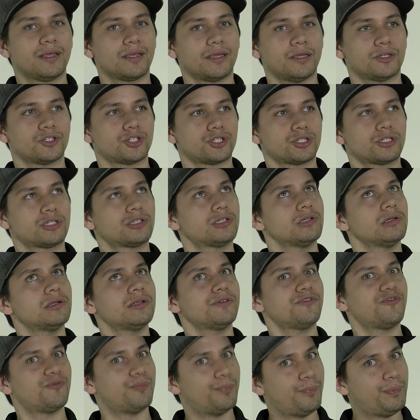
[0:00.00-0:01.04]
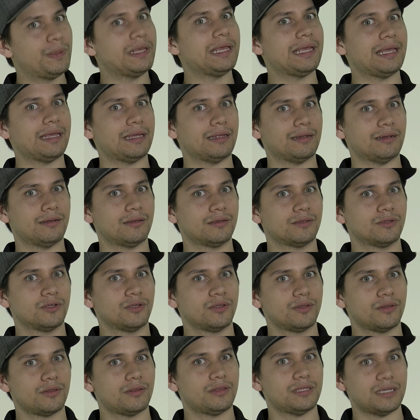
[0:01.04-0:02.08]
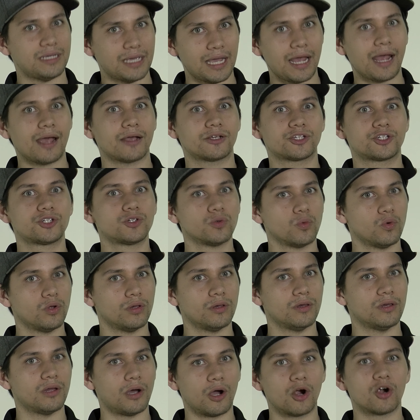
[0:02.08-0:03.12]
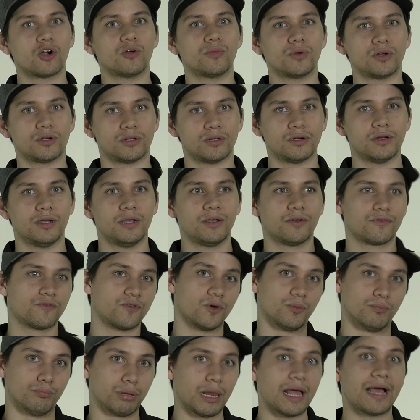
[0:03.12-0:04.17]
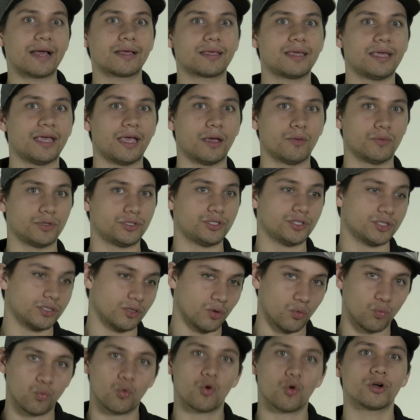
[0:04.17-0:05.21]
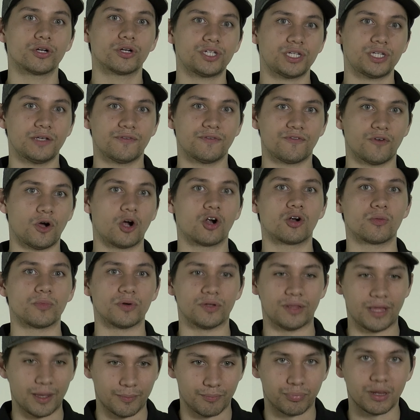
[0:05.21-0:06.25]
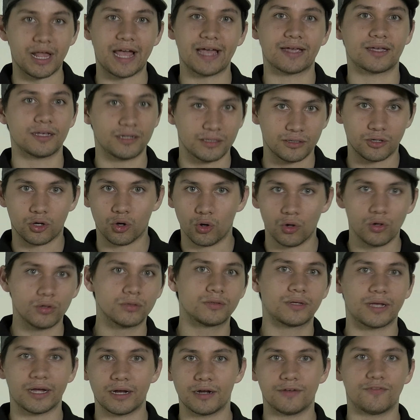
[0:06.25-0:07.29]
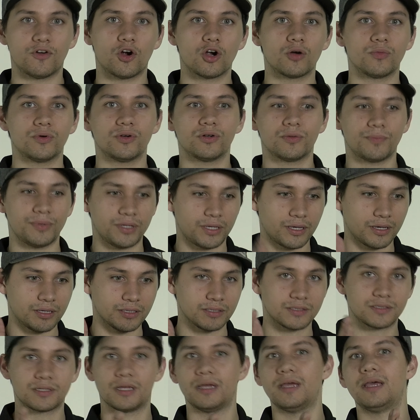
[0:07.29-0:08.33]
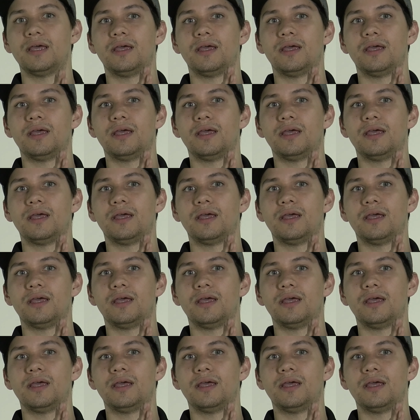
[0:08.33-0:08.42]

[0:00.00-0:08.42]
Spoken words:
it should have been the actual armor from Blackhand, which is the War Chief armor, that black and gold kind of armor, because